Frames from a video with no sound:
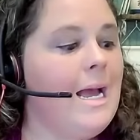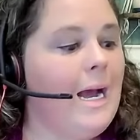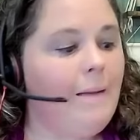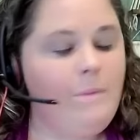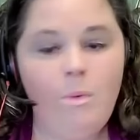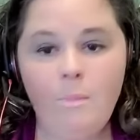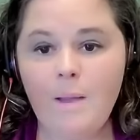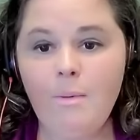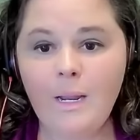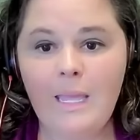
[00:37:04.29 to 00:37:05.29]
I mean, when we
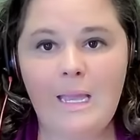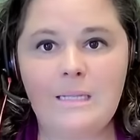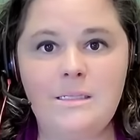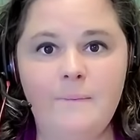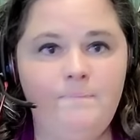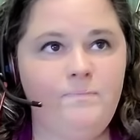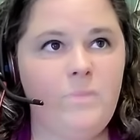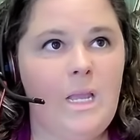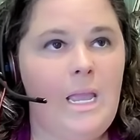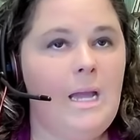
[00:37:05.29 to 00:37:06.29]
were kids,
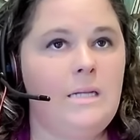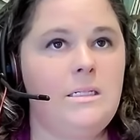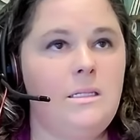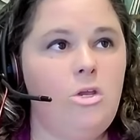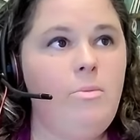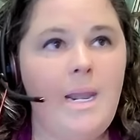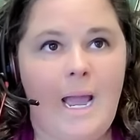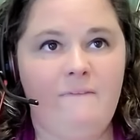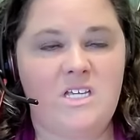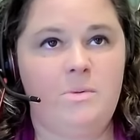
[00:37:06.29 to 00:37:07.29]
and you may not
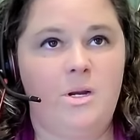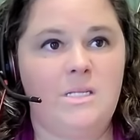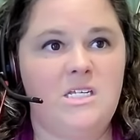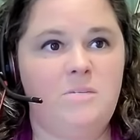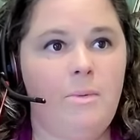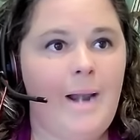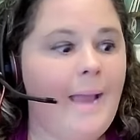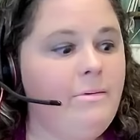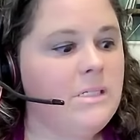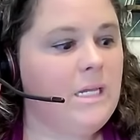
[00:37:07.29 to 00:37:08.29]
have experienced this, but when
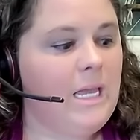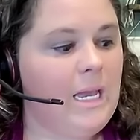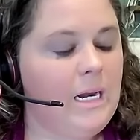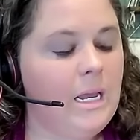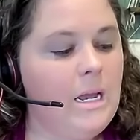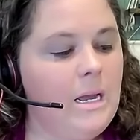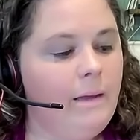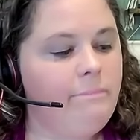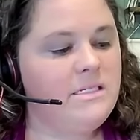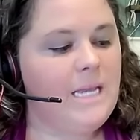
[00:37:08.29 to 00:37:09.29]
I was a kid,
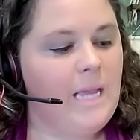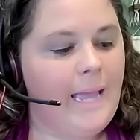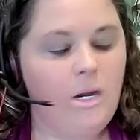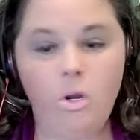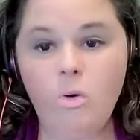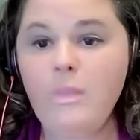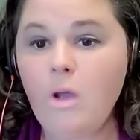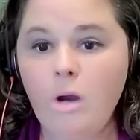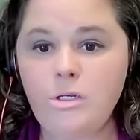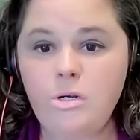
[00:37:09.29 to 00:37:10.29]
it was like at noon, the
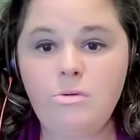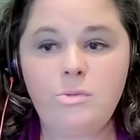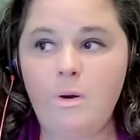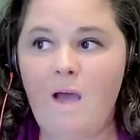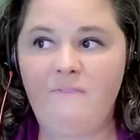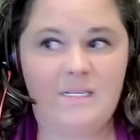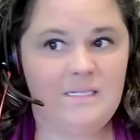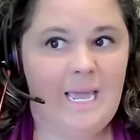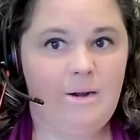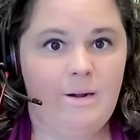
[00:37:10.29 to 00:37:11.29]
cartoons went off on
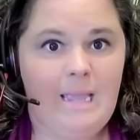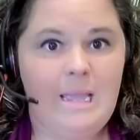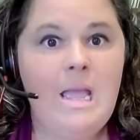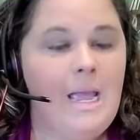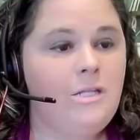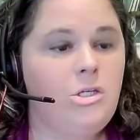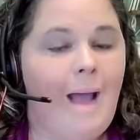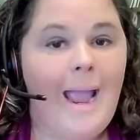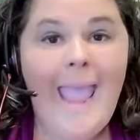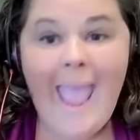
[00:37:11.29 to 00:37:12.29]
Saturday. And so
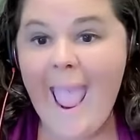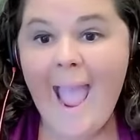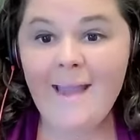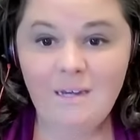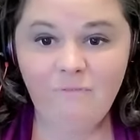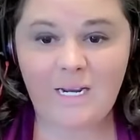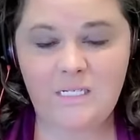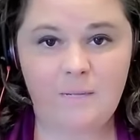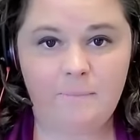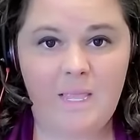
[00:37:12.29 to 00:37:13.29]
I had to
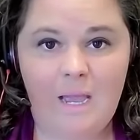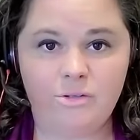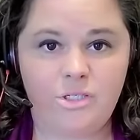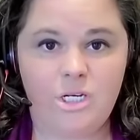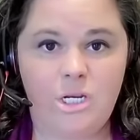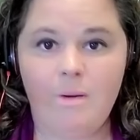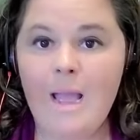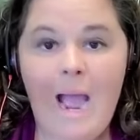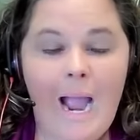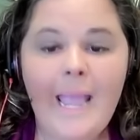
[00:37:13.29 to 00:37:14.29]
find something else to do.
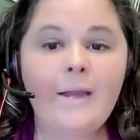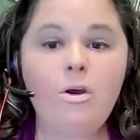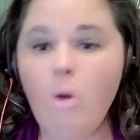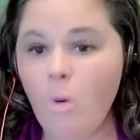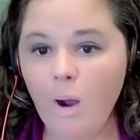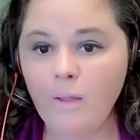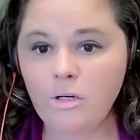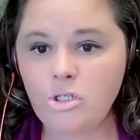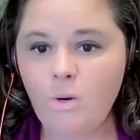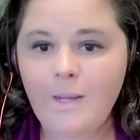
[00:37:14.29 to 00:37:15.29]
I had no other
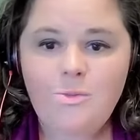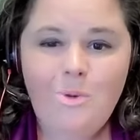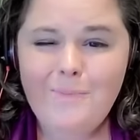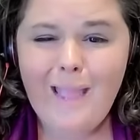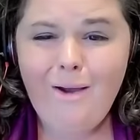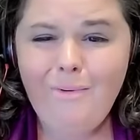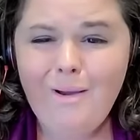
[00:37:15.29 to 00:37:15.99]
choice. Well, now,